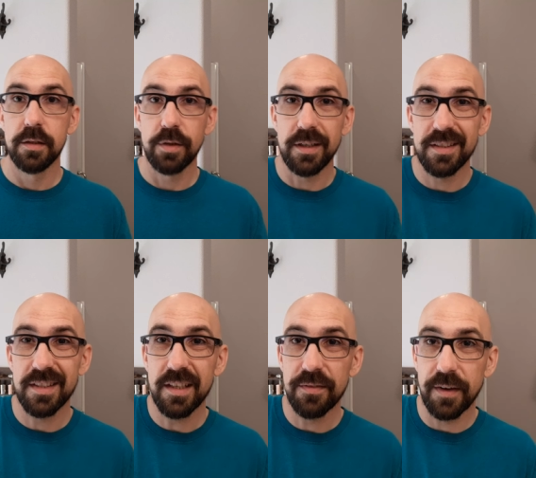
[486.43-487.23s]
Try to
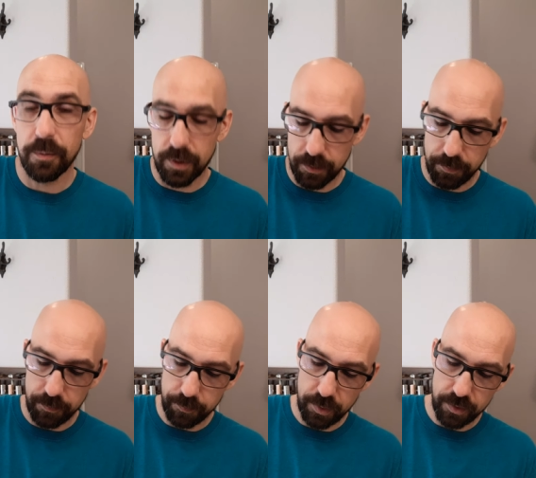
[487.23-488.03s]
see if I want to
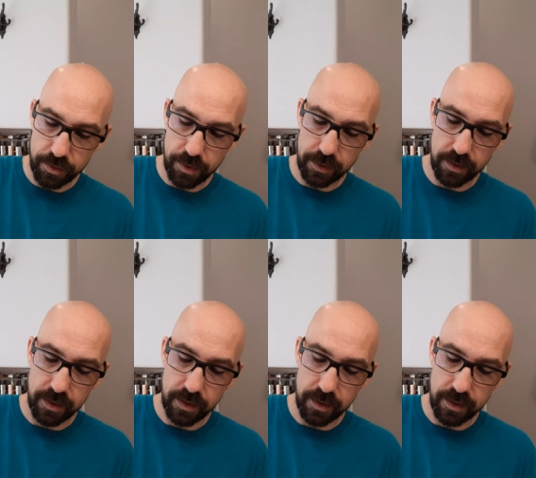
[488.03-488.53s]
pull the trigger